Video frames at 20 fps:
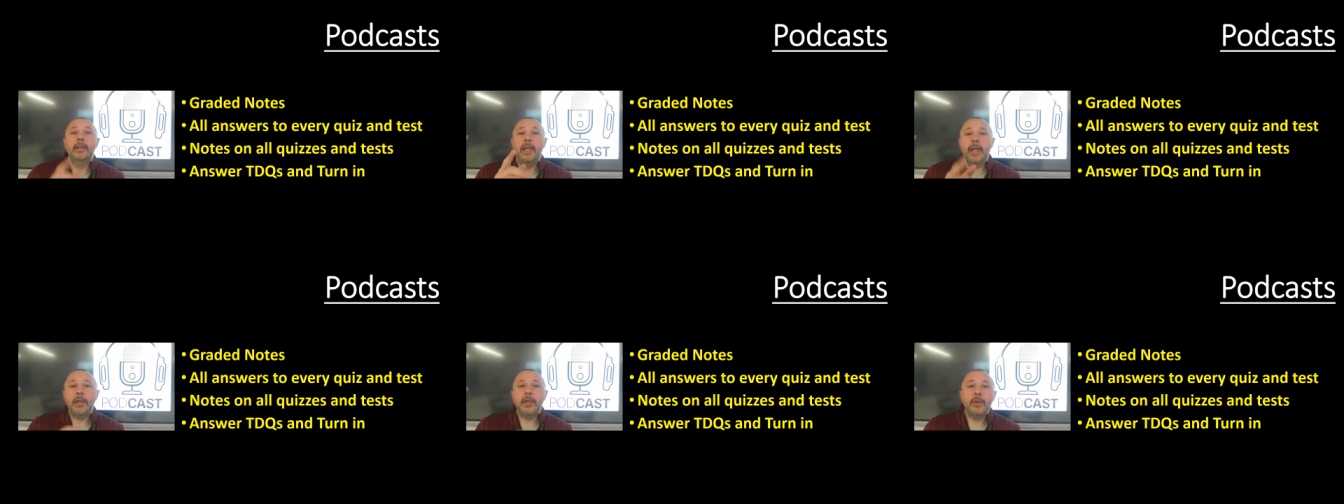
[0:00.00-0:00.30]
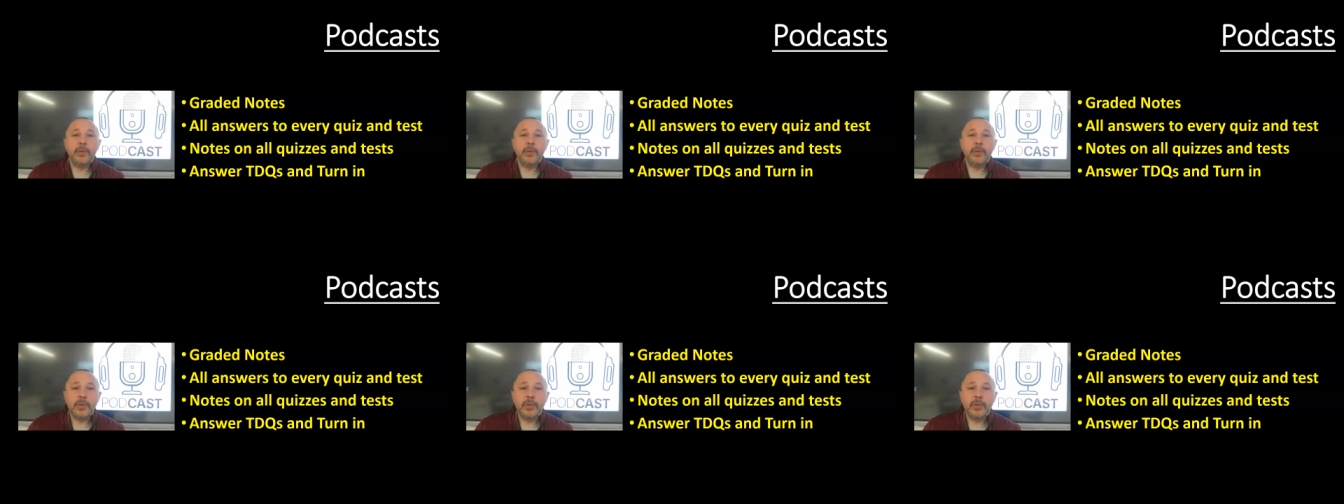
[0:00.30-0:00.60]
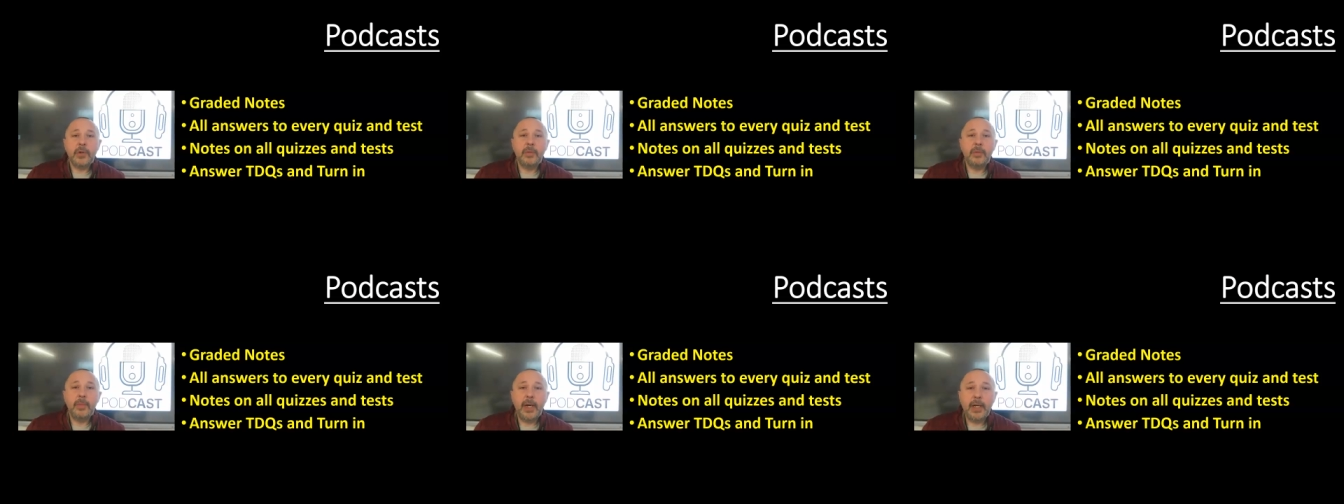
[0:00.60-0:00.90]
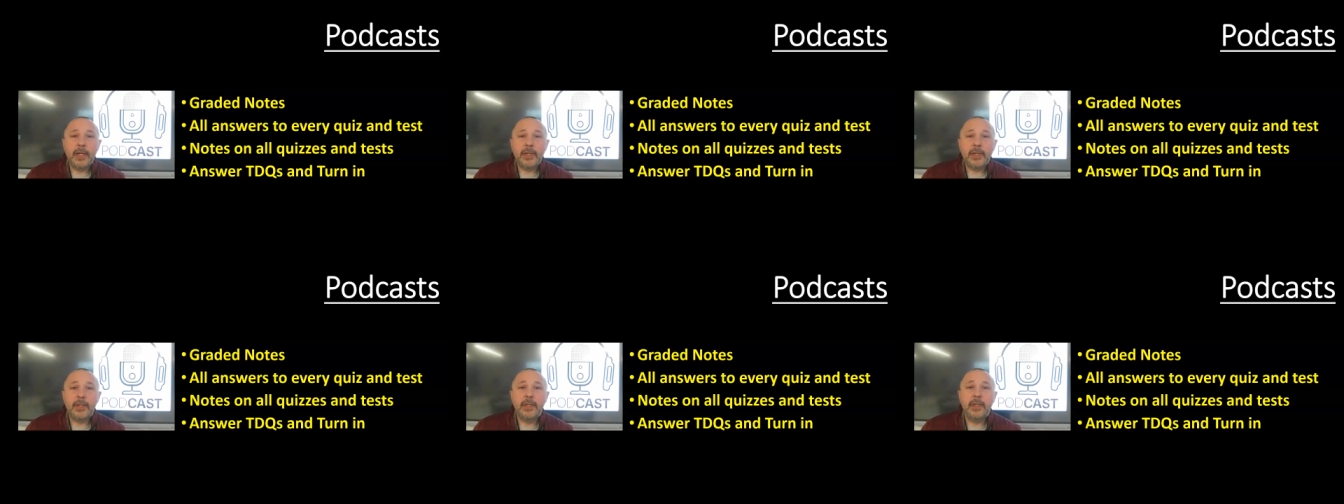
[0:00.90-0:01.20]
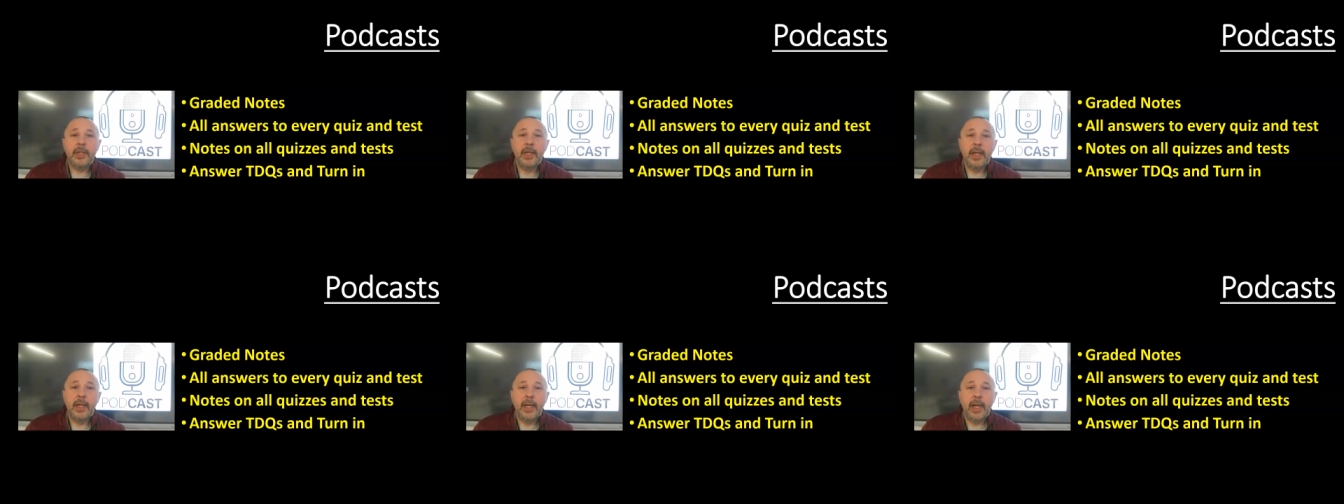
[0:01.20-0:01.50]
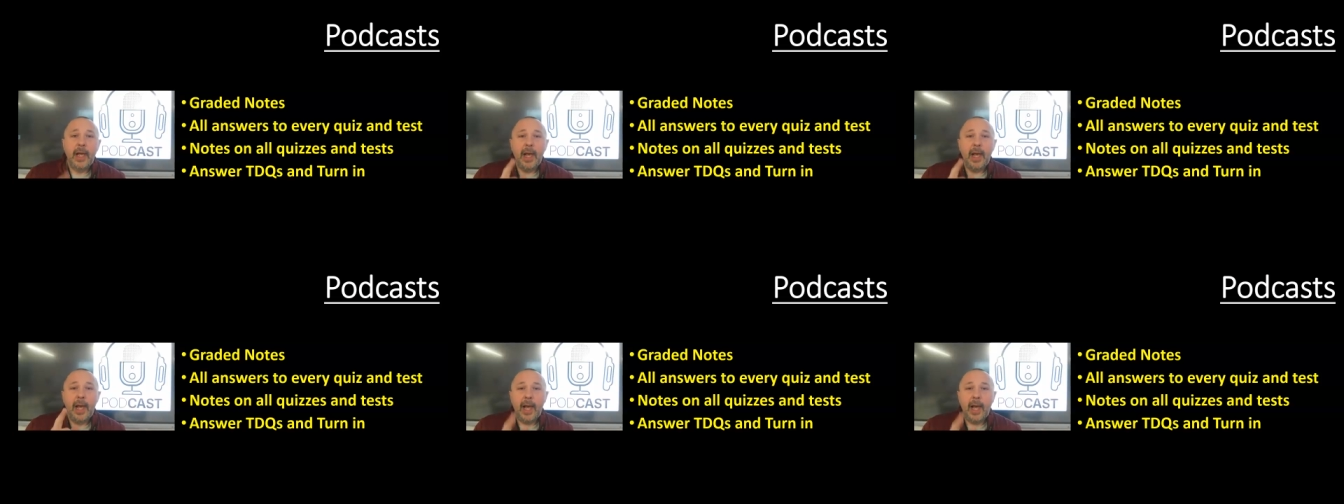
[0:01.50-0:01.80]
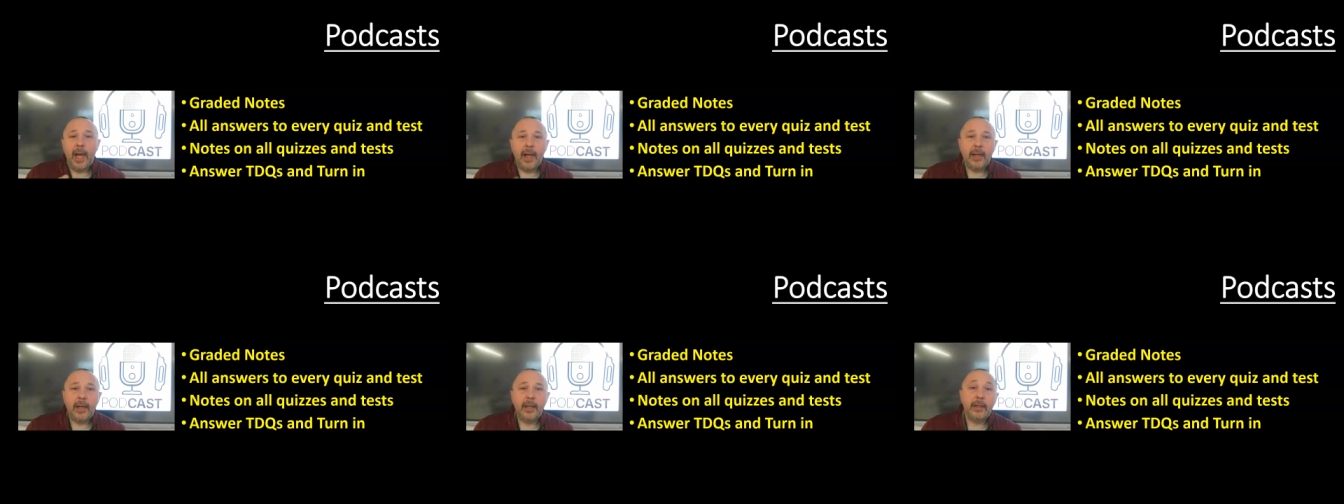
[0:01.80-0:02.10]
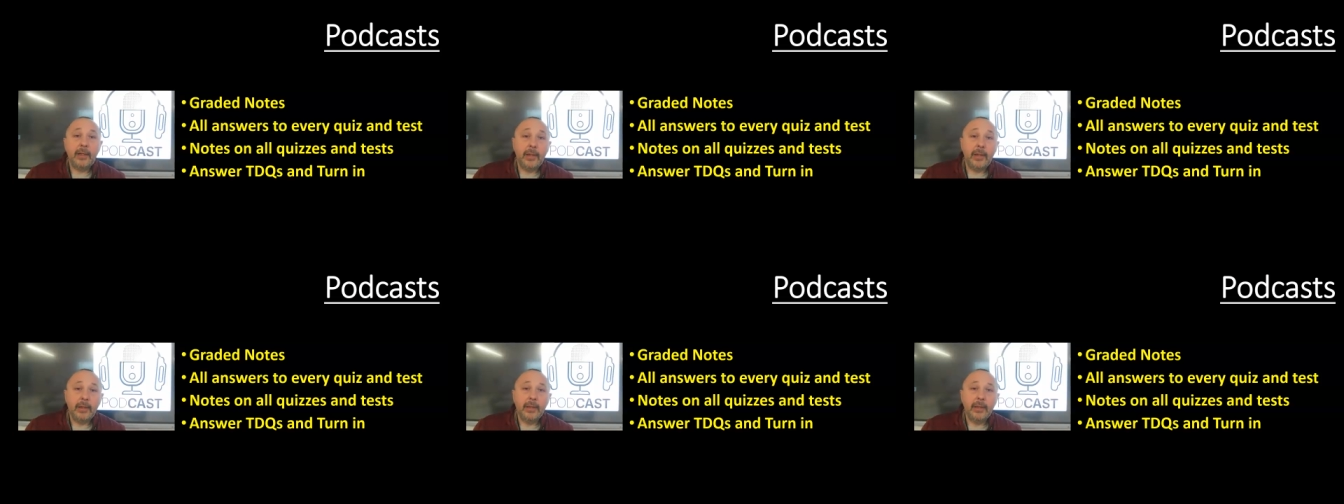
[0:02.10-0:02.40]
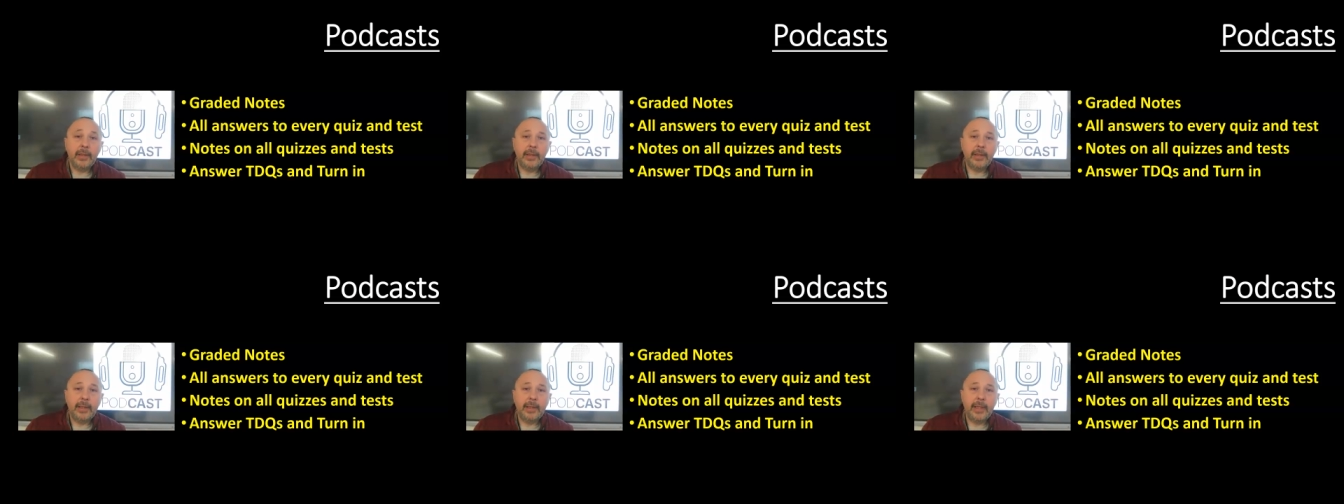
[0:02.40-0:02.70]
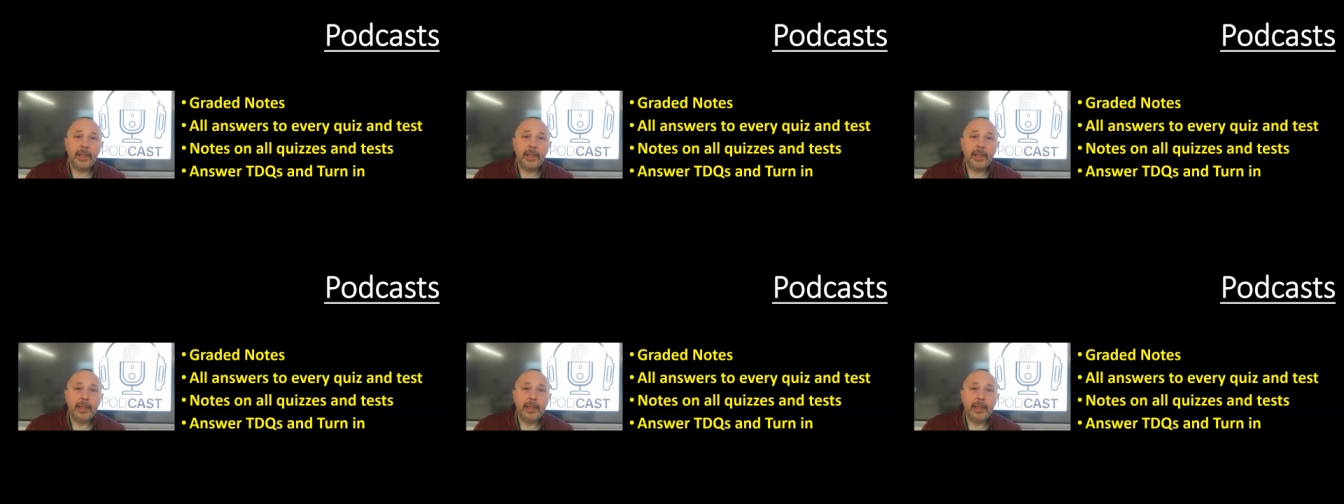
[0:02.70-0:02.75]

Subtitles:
Thank you so much, and